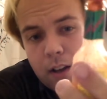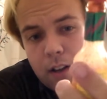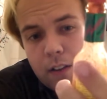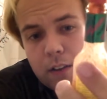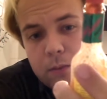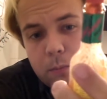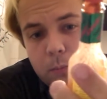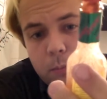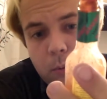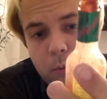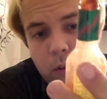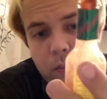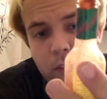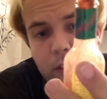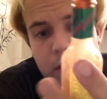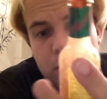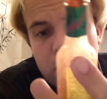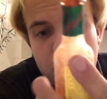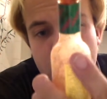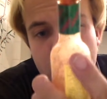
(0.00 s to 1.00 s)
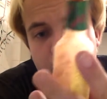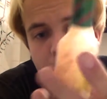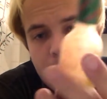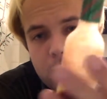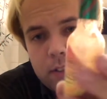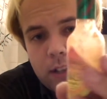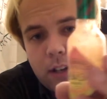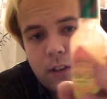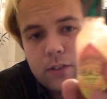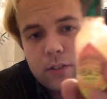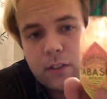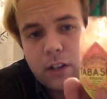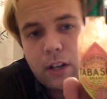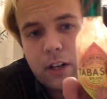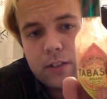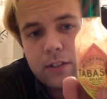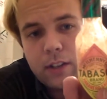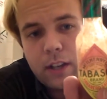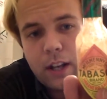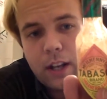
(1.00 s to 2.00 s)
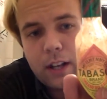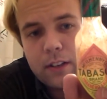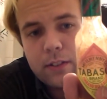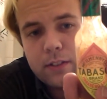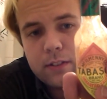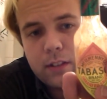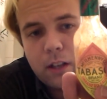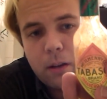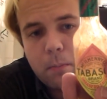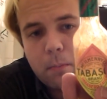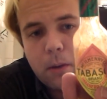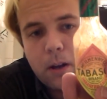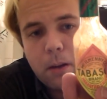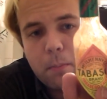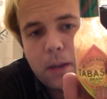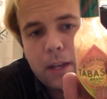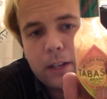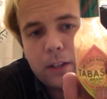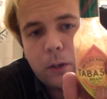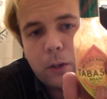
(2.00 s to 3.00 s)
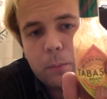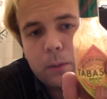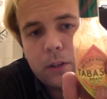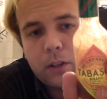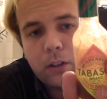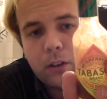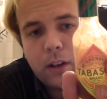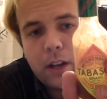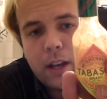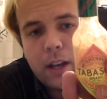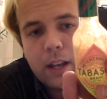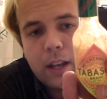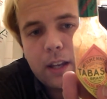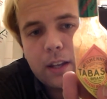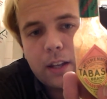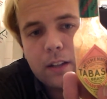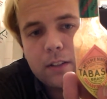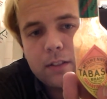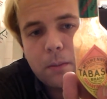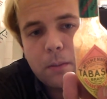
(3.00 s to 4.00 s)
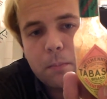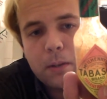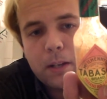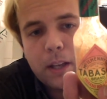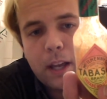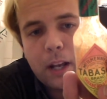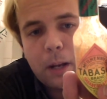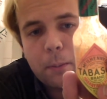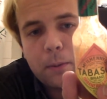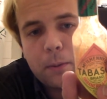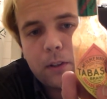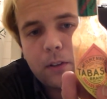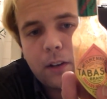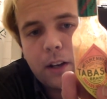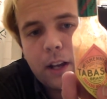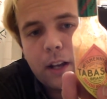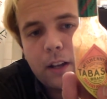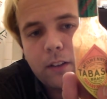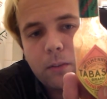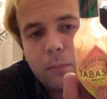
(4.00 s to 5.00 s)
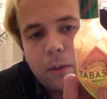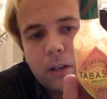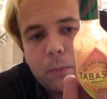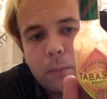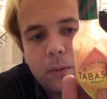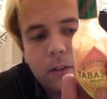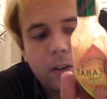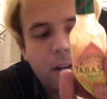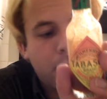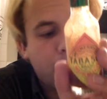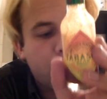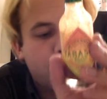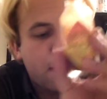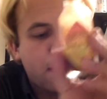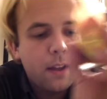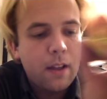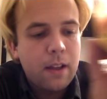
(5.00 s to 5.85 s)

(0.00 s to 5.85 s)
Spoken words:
It's more of like a Jamaican style sauce. It has some mango puree in it, some banana puree, tomato puree.